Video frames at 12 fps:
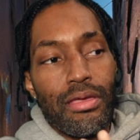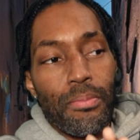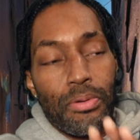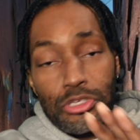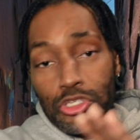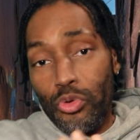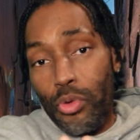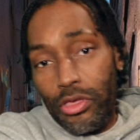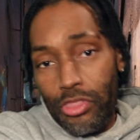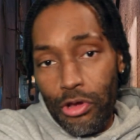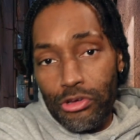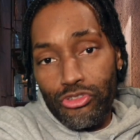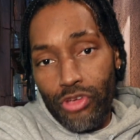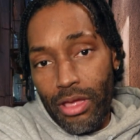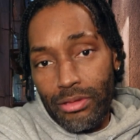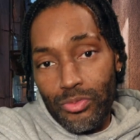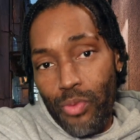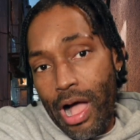pursuing their
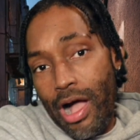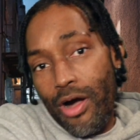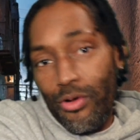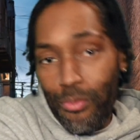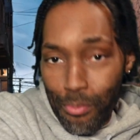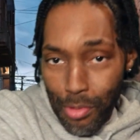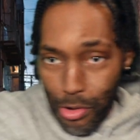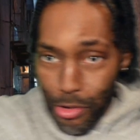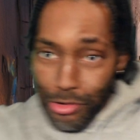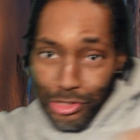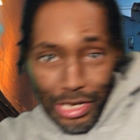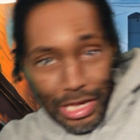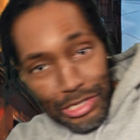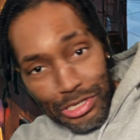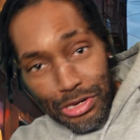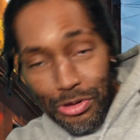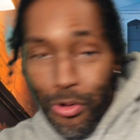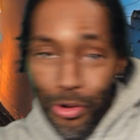dreams while merging into
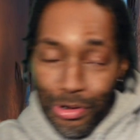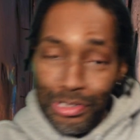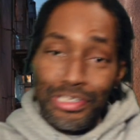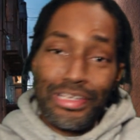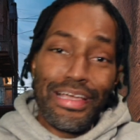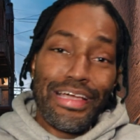yours,